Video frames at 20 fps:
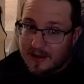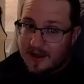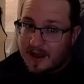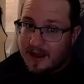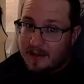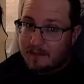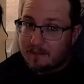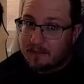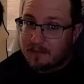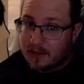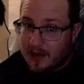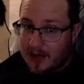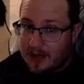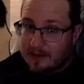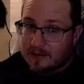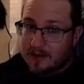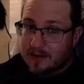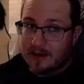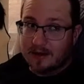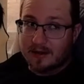and
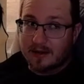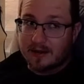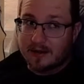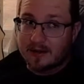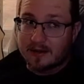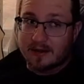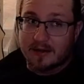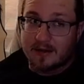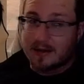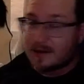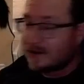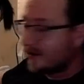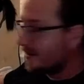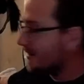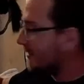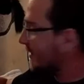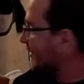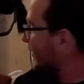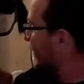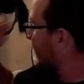blamed her.
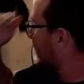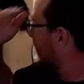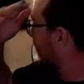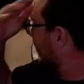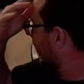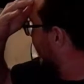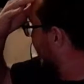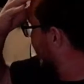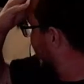Like...